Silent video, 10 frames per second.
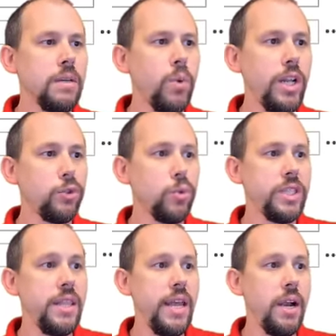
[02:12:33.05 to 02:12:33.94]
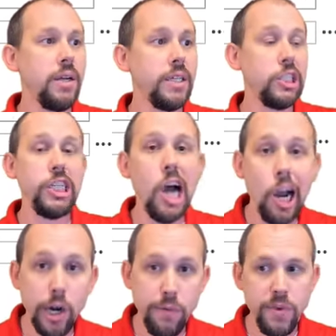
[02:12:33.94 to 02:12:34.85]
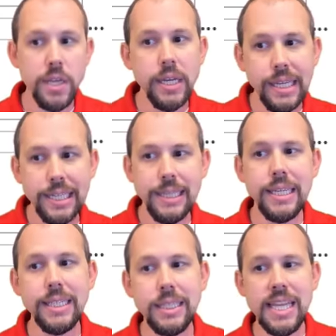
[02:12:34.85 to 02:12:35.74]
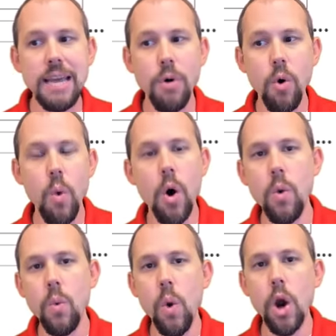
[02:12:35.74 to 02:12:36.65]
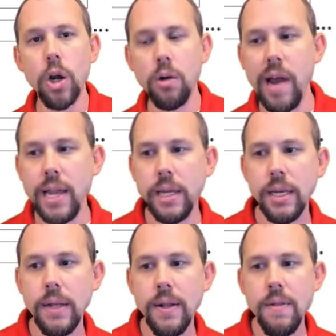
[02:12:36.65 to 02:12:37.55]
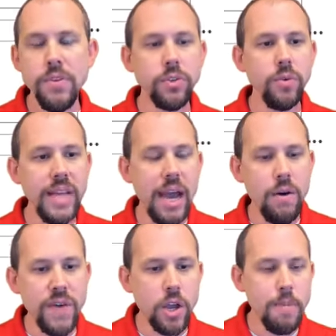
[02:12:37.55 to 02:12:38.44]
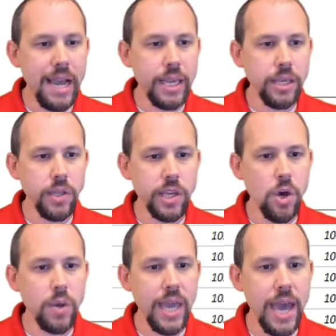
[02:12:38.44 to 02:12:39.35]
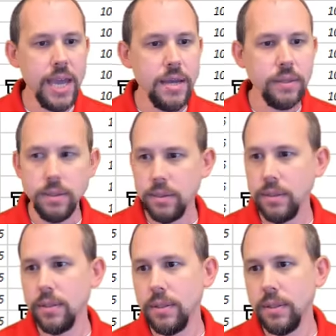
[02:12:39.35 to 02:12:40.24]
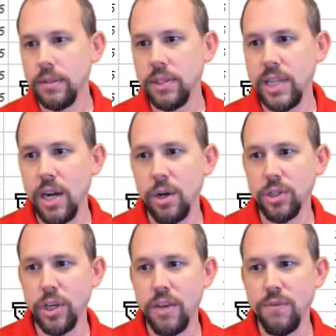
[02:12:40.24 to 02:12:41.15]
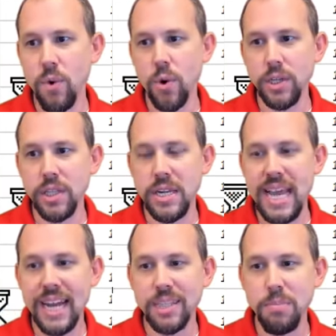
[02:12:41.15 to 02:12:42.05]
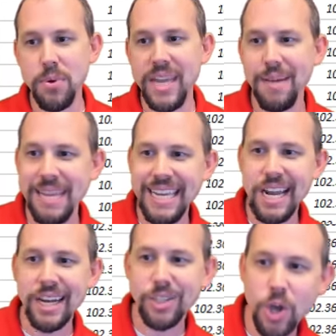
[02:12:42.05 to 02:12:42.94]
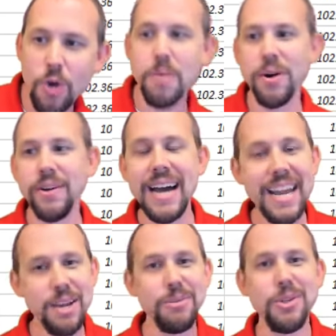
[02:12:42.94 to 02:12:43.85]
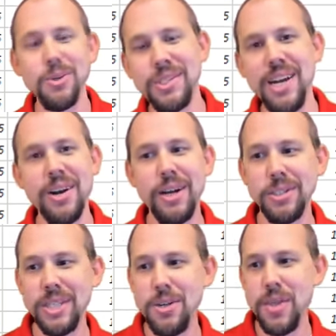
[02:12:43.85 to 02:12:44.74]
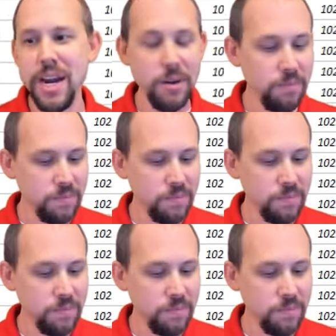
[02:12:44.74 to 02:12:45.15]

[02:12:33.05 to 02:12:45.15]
what else was in there, geography, this table won't work, right? So now if I go back and click OK, Sarah is looking forward to the DAX Bootcamp in October. I am too, Sarah. I'll see you there.